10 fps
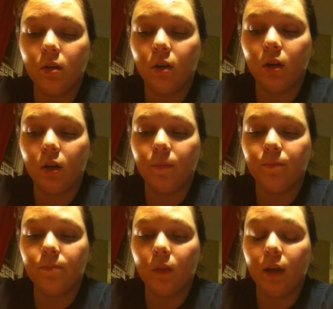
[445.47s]

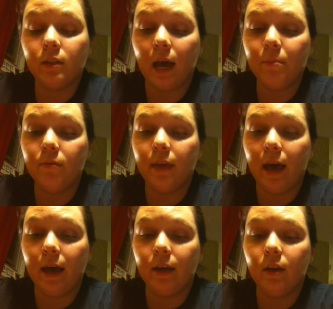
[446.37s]
On top of
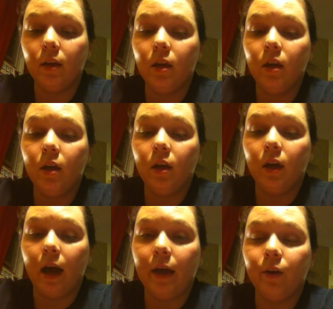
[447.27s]
that,
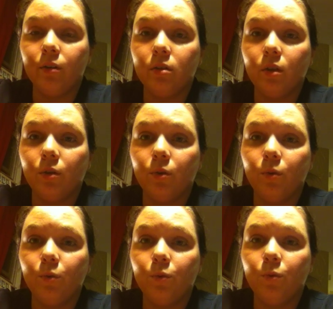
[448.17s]
I also
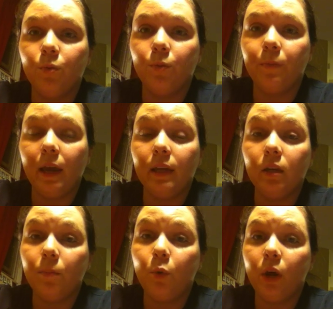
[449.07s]
made an
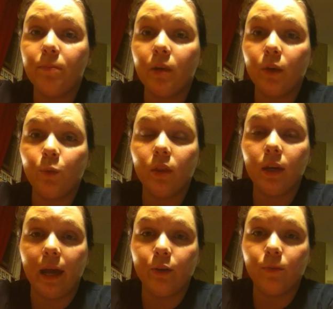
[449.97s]
appointment with a
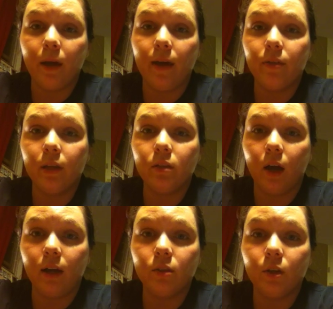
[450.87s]
naturopathic
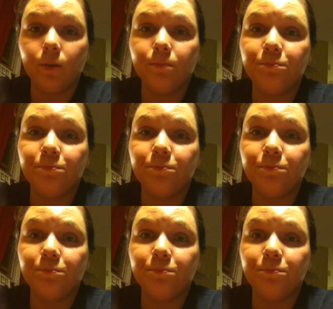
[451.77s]
doctor,